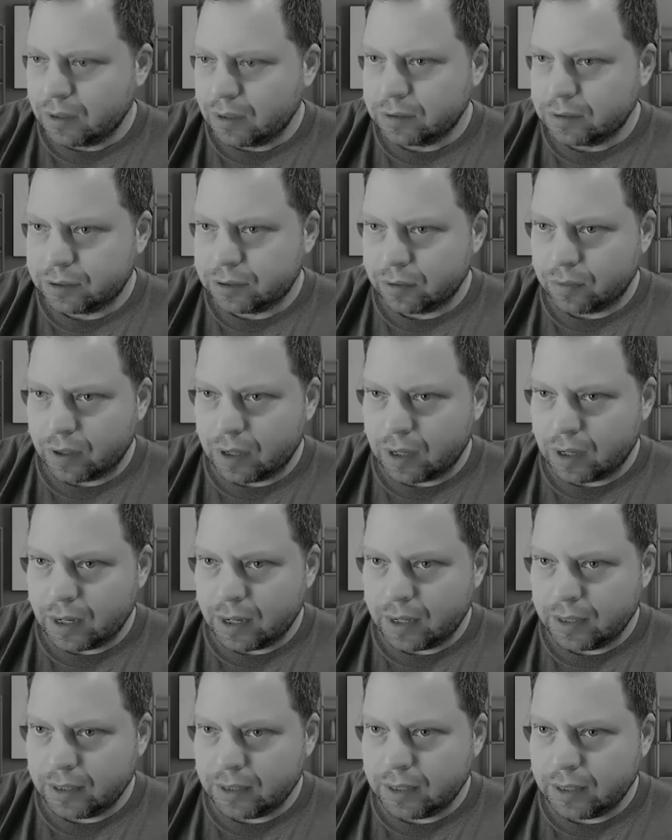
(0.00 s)
So
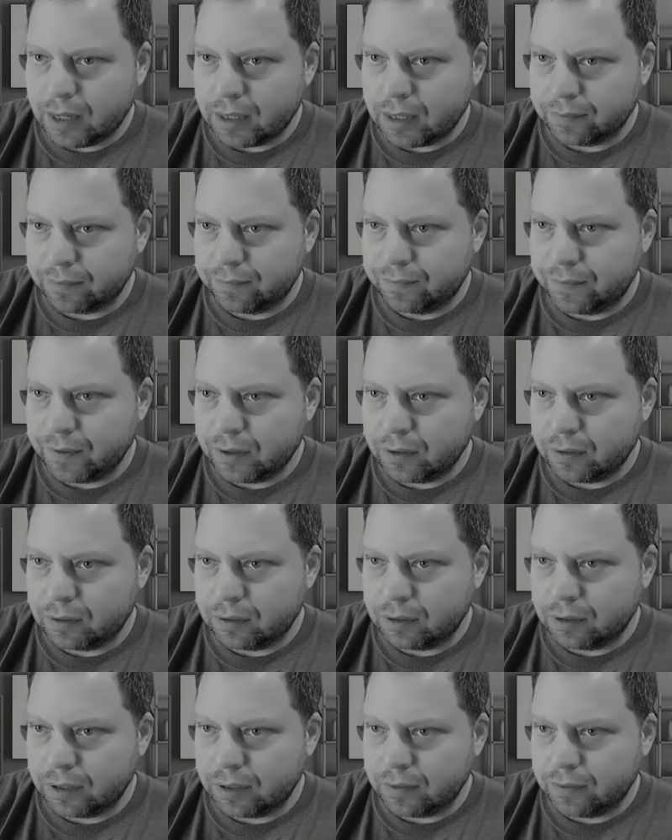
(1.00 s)
I got a
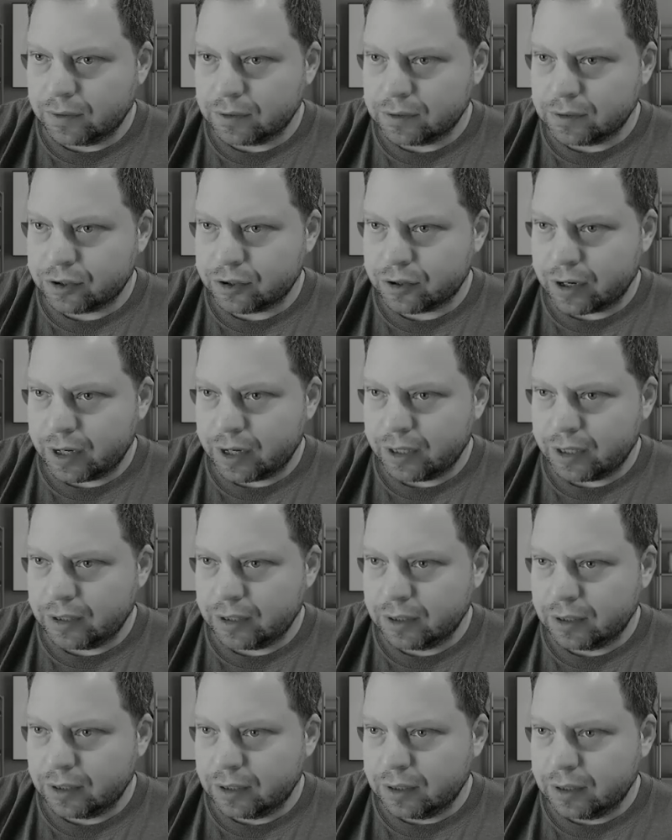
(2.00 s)
fill in this trade